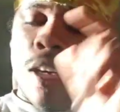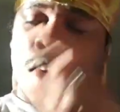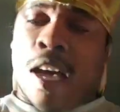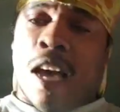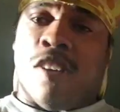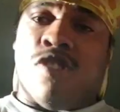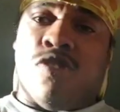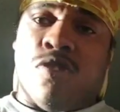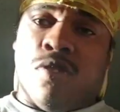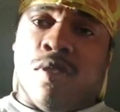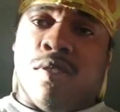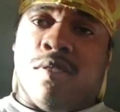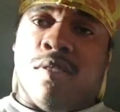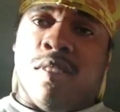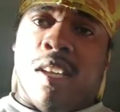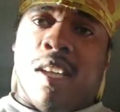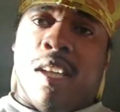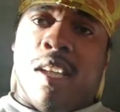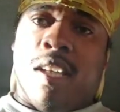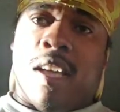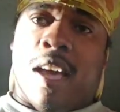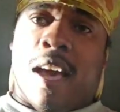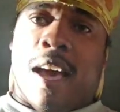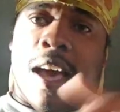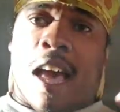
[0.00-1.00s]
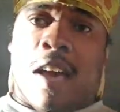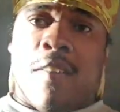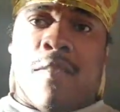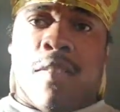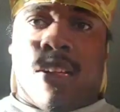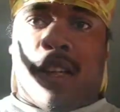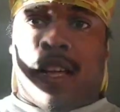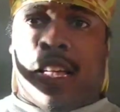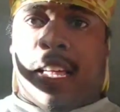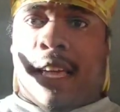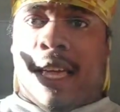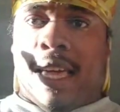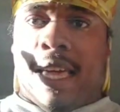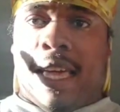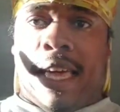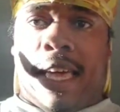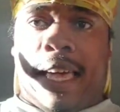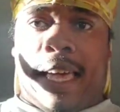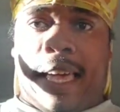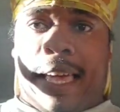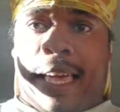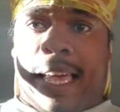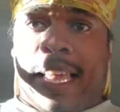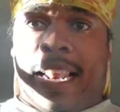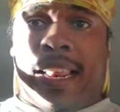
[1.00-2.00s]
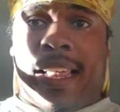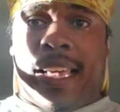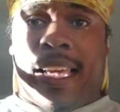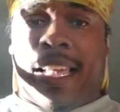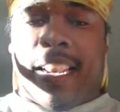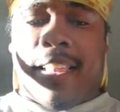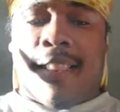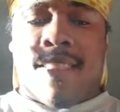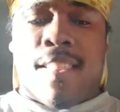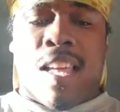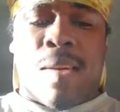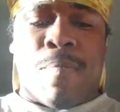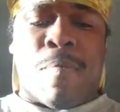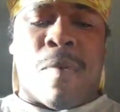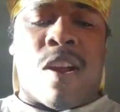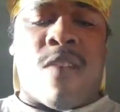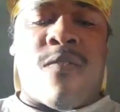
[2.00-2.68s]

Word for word: As you can see, I haven't eaten anything.